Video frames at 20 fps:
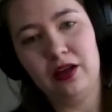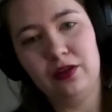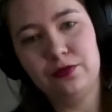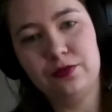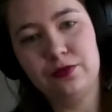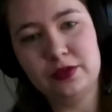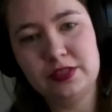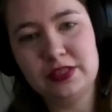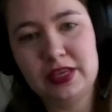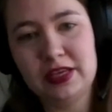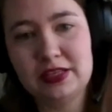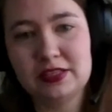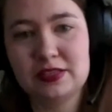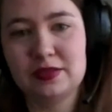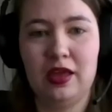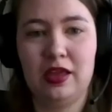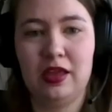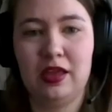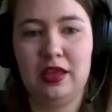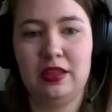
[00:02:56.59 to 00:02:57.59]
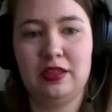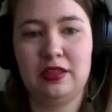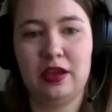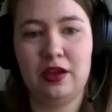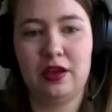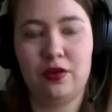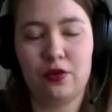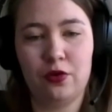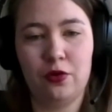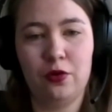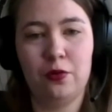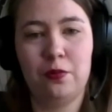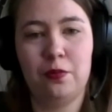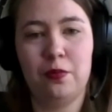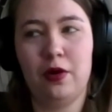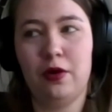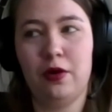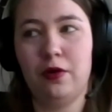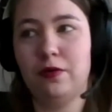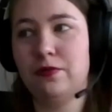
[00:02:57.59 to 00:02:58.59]
physics in the group
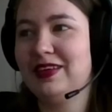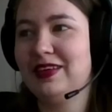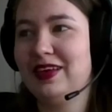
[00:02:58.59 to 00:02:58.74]
of